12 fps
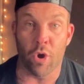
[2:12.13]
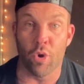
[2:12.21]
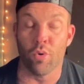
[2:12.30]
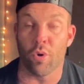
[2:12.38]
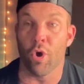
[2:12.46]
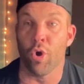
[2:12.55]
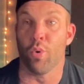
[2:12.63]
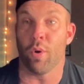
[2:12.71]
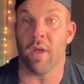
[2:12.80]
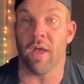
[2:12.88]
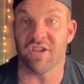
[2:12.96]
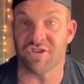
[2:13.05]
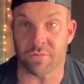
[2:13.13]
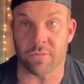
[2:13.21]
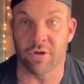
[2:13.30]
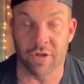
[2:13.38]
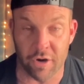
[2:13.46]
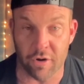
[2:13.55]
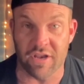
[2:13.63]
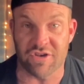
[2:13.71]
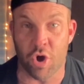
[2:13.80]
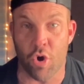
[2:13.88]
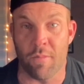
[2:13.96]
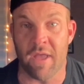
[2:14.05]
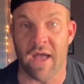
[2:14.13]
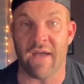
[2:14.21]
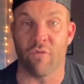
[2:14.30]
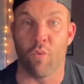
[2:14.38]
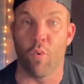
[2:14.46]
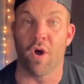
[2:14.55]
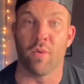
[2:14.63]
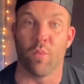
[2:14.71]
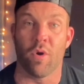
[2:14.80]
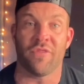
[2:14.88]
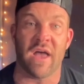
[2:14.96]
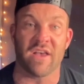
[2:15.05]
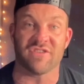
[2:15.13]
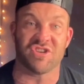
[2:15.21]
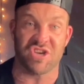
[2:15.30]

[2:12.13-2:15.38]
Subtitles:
who has clearly told me I have a 1 in 1,000